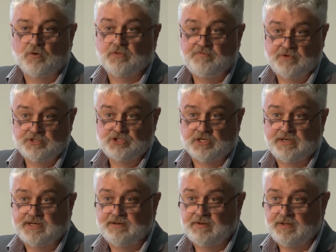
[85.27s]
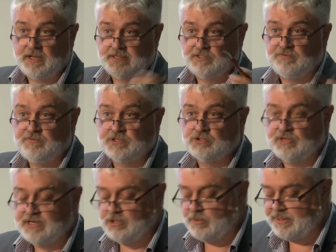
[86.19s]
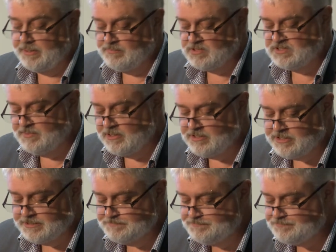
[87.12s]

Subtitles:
the future and your future economic prosperity.